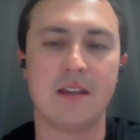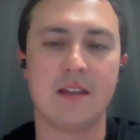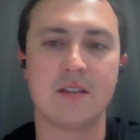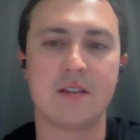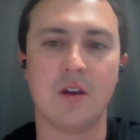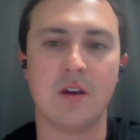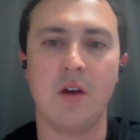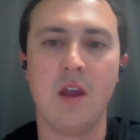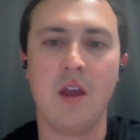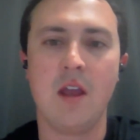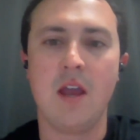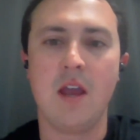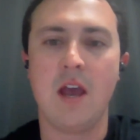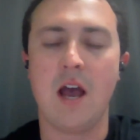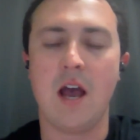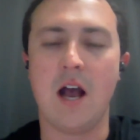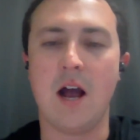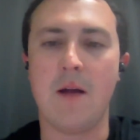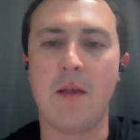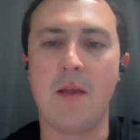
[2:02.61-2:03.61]
And so
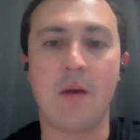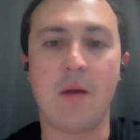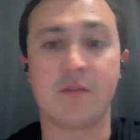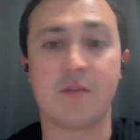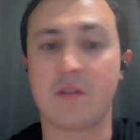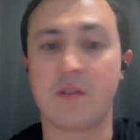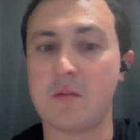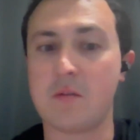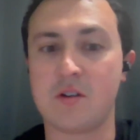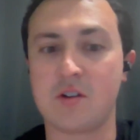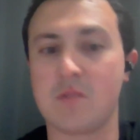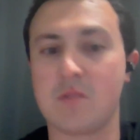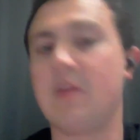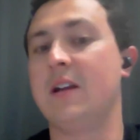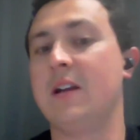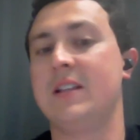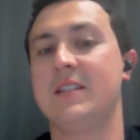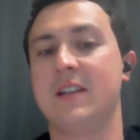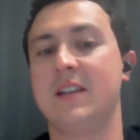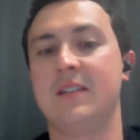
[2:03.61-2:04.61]
that was very much her
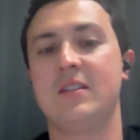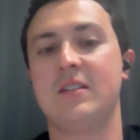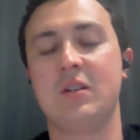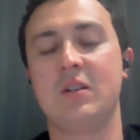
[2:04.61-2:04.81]
mindset.